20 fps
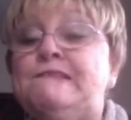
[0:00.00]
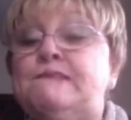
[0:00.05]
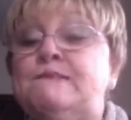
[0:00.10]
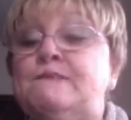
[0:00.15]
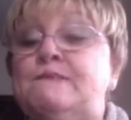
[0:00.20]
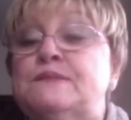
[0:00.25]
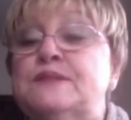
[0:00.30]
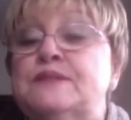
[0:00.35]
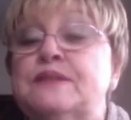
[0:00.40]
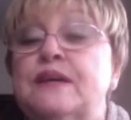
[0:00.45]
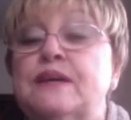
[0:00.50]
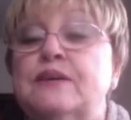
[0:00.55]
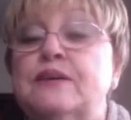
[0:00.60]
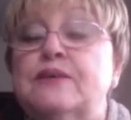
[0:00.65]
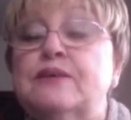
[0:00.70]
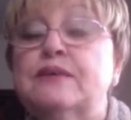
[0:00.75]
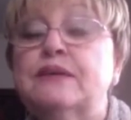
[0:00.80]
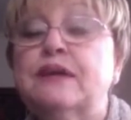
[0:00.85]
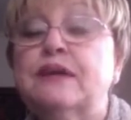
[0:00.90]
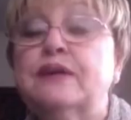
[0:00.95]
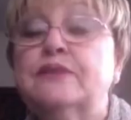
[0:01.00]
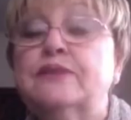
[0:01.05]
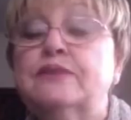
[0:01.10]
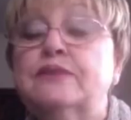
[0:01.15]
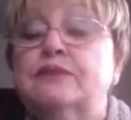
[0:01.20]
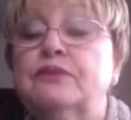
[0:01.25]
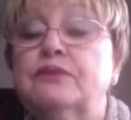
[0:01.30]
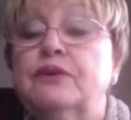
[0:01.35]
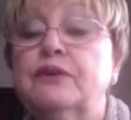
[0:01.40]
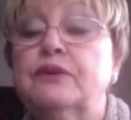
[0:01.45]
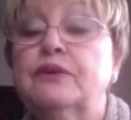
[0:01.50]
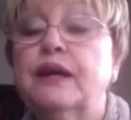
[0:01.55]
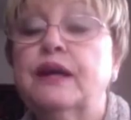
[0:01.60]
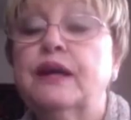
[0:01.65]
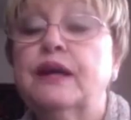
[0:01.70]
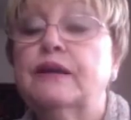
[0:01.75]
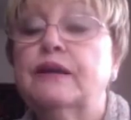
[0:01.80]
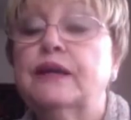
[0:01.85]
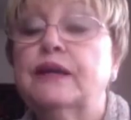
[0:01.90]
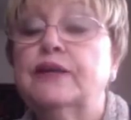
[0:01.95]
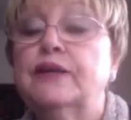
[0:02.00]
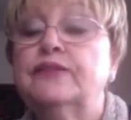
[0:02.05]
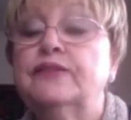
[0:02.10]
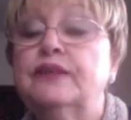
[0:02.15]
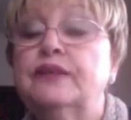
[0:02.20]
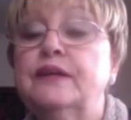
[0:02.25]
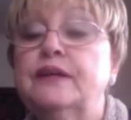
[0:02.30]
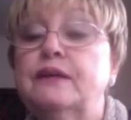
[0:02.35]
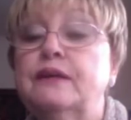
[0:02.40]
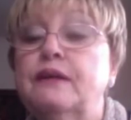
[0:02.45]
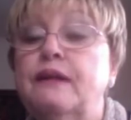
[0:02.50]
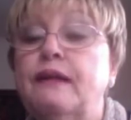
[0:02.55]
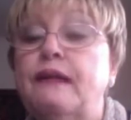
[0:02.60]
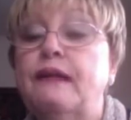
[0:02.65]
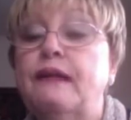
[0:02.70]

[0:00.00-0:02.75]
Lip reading: We take all kinds of, okay, let's see.